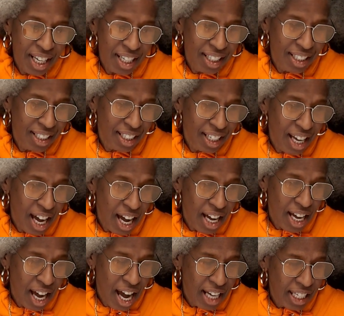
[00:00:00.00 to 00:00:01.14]
ain't gonna I
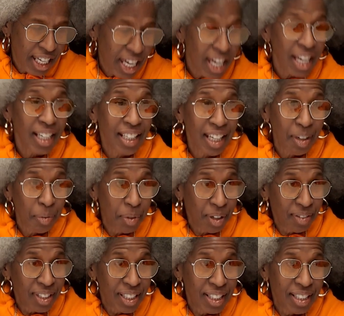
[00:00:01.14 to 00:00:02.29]
I can't get
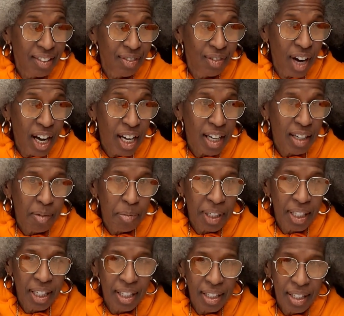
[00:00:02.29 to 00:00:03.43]
worried mm -hmm. right
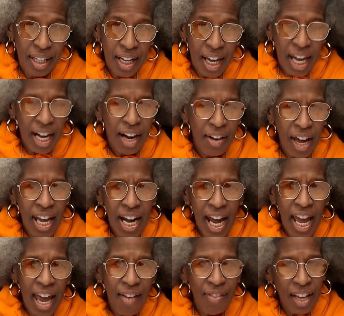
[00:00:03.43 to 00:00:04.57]
because and I and I
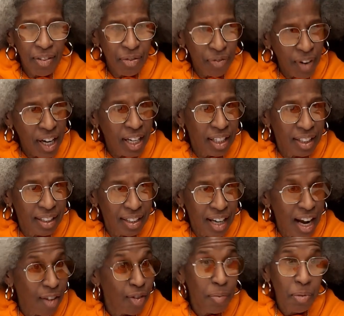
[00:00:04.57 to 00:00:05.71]
have that fight
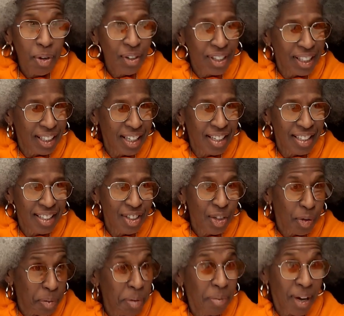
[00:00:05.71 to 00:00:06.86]
every morning because you know
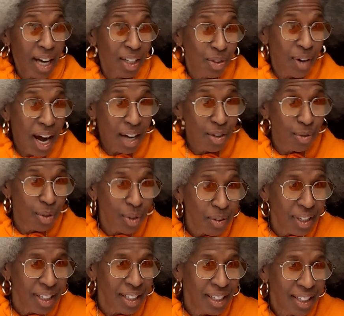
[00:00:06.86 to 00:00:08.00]
people ask you how you
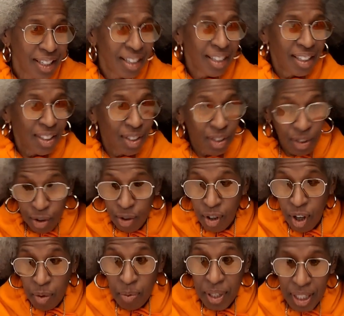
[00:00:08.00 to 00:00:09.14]
doing you
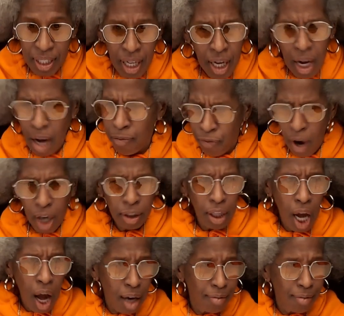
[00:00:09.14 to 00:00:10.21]
don't want to say I'm fucked up.